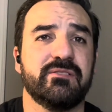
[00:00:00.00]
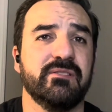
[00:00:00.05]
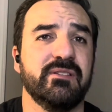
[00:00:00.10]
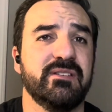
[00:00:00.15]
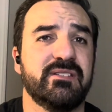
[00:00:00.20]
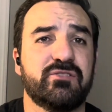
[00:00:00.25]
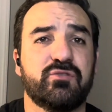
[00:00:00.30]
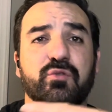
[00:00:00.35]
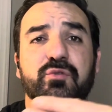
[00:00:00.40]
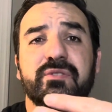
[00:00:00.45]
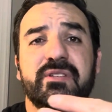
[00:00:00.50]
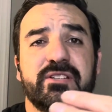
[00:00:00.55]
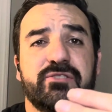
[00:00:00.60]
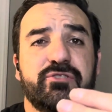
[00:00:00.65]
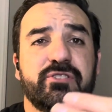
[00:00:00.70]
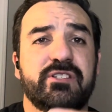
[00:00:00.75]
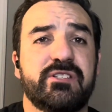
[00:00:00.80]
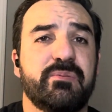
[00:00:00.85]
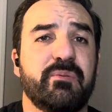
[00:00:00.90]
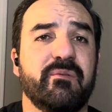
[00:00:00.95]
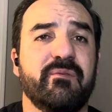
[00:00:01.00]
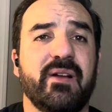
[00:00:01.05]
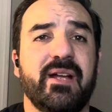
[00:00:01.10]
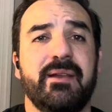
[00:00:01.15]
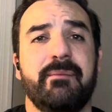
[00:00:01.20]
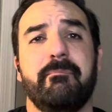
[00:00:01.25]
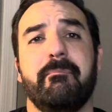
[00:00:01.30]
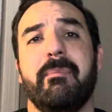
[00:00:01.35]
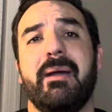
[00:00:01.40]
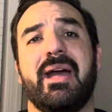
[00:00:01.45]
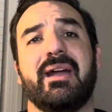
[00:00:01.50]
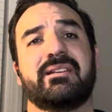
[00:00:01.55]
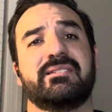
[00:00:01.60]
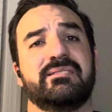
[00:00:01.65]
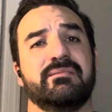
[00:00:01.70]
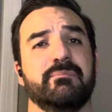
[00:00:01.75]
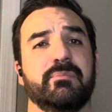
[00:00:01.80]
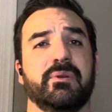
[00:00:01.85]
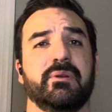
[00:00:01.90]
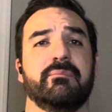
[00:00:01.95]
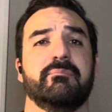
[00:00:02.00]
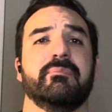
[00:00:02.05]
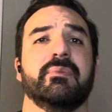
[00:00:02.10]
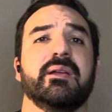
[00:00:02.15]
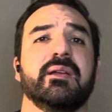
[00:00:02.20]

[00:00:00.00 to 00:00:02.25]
or the school district to provide maximum,